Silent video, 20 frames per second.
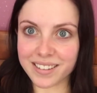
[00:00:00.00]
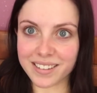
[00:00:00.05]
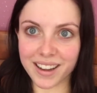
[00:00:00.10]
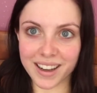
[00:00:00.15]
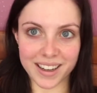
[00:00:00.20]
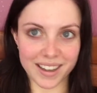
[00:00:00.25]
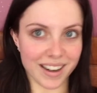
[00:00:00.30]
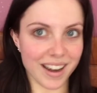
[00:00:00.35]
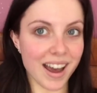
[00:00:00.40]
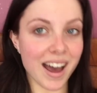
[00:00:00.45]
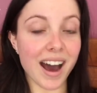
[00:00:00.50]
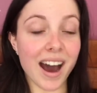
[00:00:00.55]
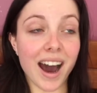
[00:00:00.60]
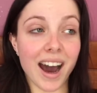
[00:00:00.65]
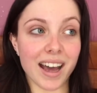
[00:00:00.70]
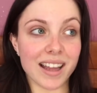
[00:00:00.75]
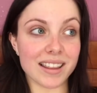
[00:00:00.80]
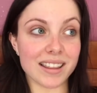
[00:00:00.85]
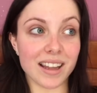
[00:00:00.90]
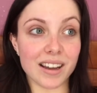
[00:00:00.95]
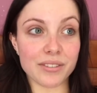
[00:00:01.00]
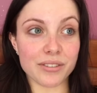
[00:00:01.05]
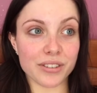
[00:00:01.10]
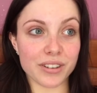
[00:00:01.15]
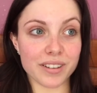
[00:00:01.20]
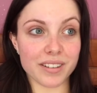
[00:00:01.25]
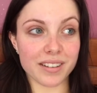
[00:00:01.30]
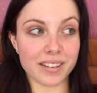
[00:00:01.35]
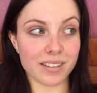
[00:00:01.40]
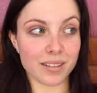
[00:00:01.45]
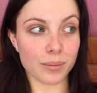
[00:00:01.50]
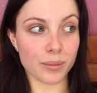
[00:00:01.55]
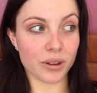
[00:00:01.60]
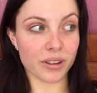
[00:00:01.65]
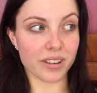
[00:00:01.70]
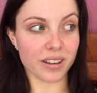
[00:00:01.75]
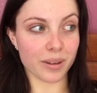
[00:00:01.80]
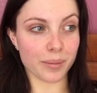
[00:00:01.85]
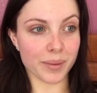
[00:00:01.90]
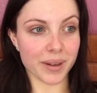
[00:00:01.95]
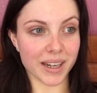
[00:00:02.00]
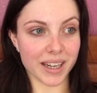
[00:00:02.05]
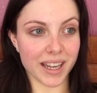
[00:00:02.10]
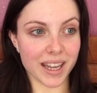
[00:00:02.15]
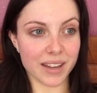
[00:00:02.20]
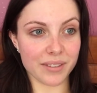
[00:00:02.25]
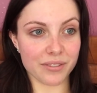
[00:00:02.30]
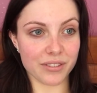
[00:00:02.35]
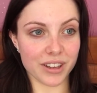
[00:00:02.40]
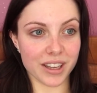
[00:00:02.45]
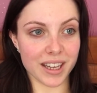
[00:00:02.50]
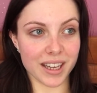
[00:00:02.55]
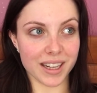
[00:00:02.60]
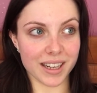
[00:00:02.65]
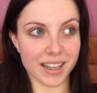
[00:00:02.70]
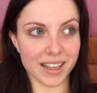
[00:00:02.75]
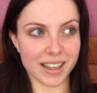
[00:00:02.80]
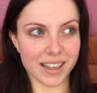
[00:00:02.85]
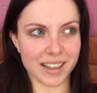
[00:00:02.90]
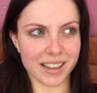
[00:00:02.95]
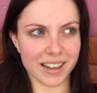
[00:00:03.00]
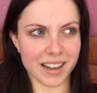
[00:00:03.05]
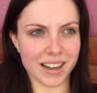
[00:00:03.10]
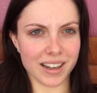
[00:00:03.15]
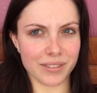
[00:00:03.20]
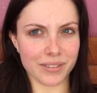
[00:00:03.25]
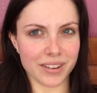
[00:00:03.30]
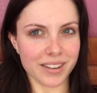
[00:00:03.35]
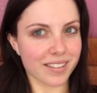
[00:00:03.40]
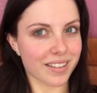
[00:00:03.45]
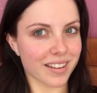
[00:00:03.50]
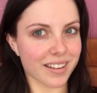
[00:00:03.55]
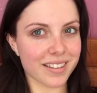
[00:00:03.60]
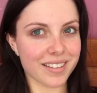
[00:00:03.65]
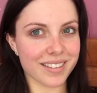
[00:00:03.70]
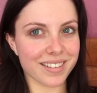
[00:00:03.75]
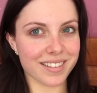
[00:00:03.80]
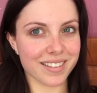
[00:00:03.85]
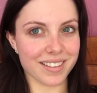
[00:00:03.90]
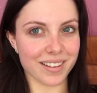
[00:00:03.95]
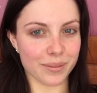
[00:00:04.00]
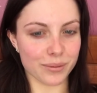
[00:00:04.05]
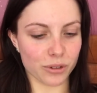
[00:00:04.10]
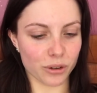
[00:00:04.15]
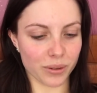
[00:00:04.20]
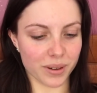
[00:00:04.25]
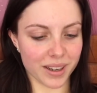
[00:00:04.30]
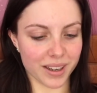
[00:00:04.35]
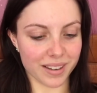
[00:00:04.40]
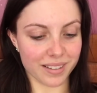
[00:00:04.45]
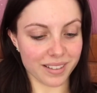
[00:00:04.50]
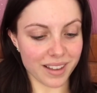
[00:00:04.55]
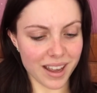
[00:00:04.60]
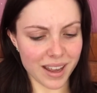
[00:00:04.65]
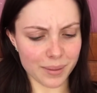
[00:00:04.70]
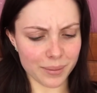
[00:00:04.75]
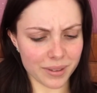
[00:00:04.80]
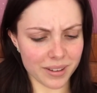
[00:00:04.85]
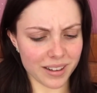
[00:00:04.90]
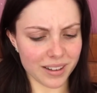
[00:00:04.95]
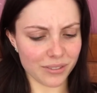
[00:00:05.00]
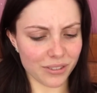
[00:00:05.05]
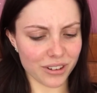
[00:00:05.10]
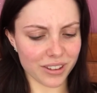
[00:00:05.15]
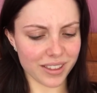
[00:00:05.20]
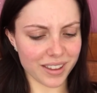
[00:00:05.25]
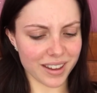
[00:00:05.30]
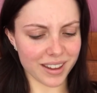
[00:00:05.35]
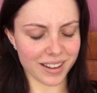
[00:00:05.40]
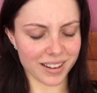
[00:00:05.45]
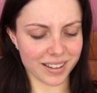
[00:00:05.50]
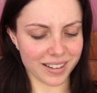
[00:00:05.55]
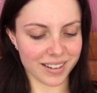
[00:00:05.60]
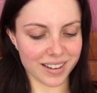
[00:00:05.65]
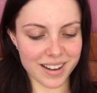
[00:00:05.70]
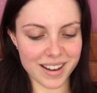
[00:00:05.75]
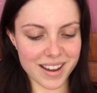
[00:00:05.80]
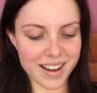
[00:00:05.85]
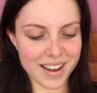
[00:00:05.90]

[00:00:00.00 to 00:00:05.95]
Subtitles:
Like, I love listening to music, but I keep forgetting it kind of exists because I'm doing exams and everything. And